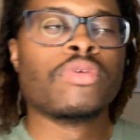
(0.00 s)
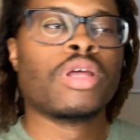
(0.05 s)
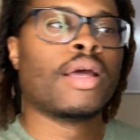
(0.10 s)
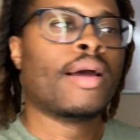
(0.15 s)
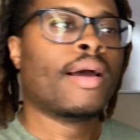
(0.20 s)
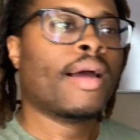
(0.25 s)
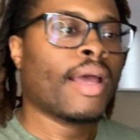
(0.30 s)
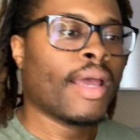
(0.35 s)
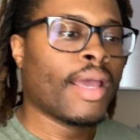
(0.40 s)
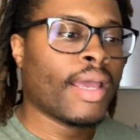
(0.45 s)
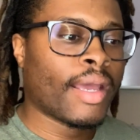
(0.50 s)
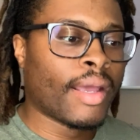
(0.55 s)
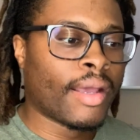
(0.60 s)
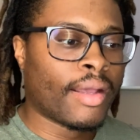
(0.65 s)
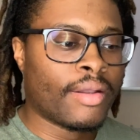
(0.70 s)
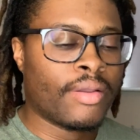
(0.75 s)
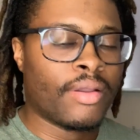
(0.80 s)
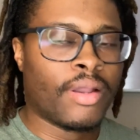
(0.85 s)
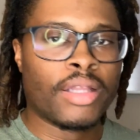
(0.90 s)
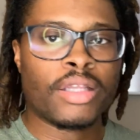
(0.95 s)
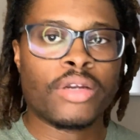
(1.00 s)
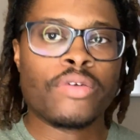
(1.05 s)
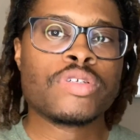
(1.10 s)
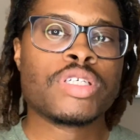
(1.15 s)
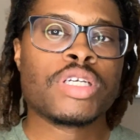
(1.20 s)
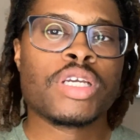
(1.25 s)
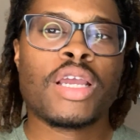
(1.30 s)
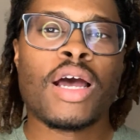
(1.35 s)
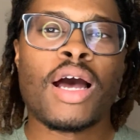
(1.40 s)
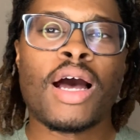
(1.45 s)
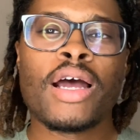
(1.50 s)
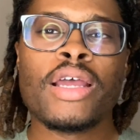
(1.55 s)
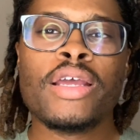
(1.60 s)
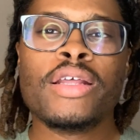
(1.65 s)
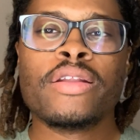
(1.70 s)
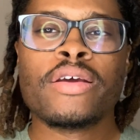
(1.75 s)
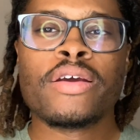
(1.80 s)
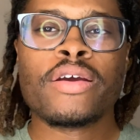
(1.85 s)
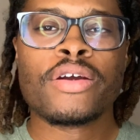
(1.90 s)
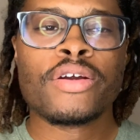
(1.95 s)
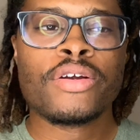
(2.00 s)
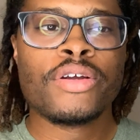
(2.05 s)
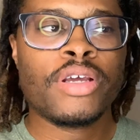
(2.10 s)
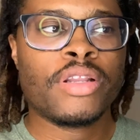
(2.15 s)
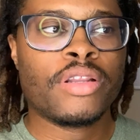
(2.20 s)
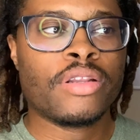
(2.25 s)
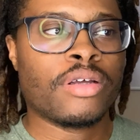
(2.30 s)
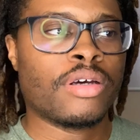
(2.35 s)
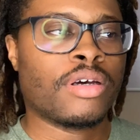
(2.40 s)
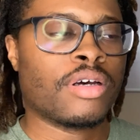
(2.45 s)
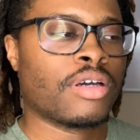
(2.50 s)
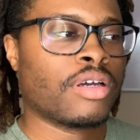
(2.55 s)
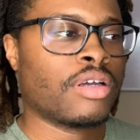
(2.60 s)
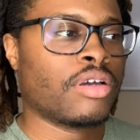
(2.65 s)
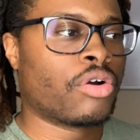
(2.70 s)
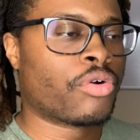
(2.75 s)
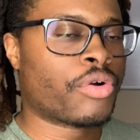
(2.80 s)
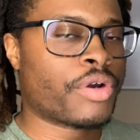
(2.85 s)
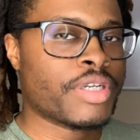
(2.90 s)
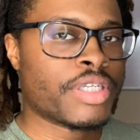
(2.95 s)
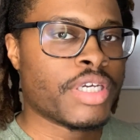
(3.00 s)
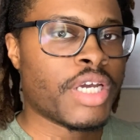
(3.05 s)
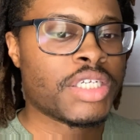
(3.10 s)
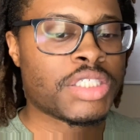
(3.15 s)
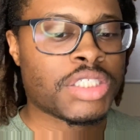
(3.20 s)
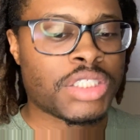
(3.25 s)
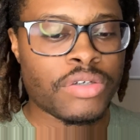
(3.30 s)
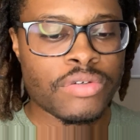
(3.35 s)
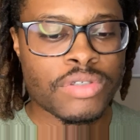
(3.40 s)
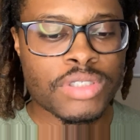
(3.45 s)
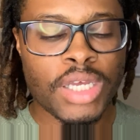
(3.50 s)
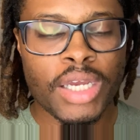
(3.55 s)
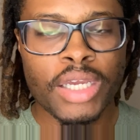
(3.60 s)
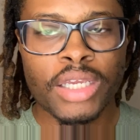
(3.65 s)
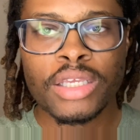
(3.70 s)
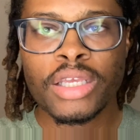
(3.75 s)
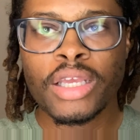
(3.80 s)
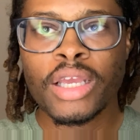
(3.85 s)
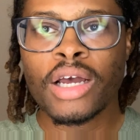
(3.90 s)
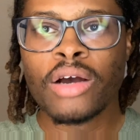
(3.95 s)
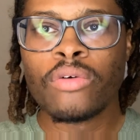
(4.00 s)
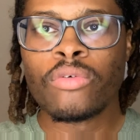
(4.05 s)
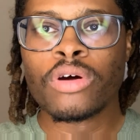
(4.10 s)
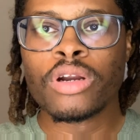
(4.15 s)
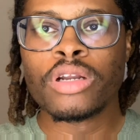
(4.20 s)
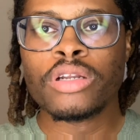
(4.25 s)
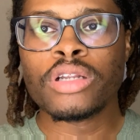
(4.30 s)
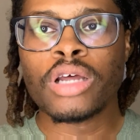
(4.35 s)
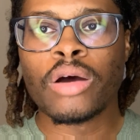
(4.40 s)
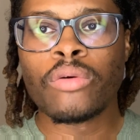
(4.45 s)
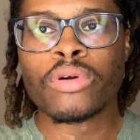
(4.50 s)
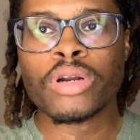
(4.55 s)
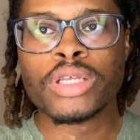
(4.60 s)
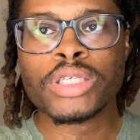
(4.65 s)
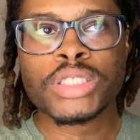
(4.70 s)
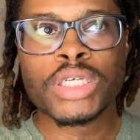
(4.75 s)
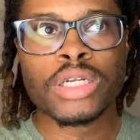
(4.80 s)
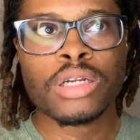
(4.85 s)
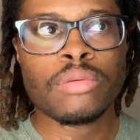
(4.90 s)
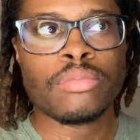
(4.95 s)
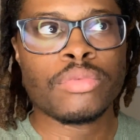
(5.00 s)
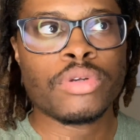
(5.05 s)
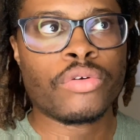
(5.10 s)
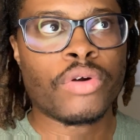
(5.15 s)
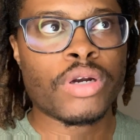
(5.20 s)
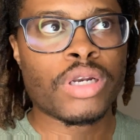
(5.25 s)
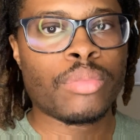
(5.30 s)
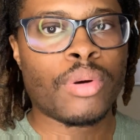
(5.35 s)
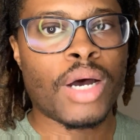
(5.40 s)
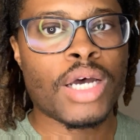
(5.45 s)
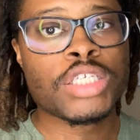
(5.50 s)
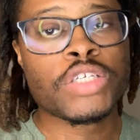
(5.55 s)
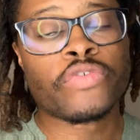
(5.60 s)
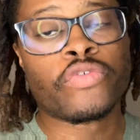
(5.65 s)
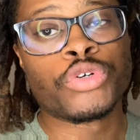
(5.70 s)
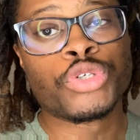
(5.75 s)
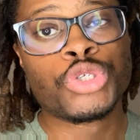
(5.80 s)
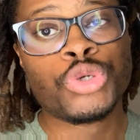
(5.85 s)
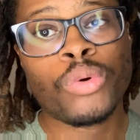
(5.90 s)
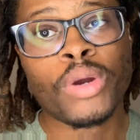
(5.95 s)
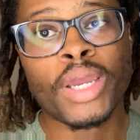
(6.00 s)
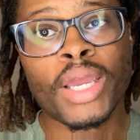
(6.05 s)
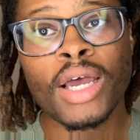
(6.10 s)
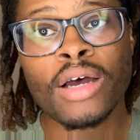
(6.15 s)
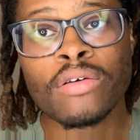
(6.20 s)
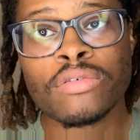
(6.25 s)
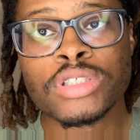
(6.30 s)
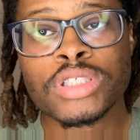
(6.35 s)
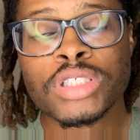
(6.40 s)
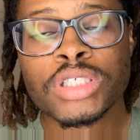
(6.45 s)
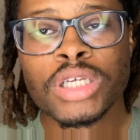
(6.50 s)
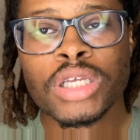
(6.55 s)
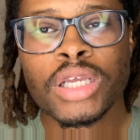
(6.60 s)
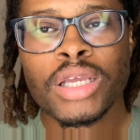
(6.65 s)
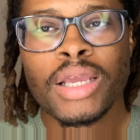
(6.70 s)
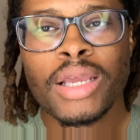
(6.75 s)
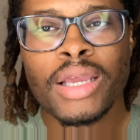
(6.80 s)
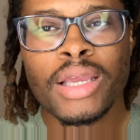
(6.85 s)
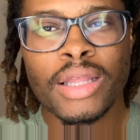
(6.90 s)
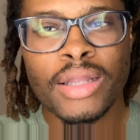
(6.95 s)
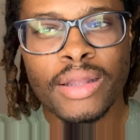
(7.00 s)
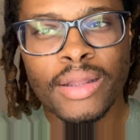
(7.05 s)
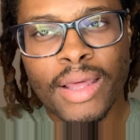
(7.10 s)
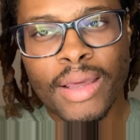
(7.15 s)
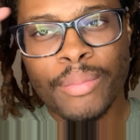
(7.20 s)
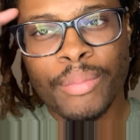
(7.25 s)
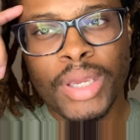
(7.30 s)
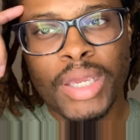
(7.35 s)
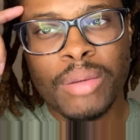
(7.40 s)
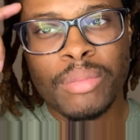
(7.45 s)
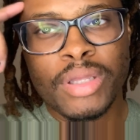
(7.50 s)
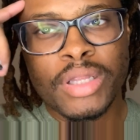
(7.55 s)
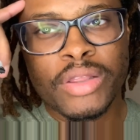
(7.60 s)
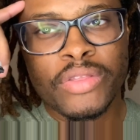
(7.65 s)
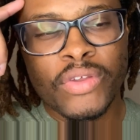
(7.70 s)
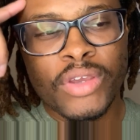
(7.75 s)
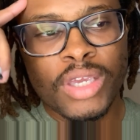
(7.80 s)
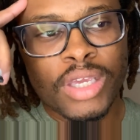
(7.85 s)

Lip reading: And like there was a guy in there in the orientation. He was like, "Yeah, I want to set up direct deposit for 2 accounts," and that made me think.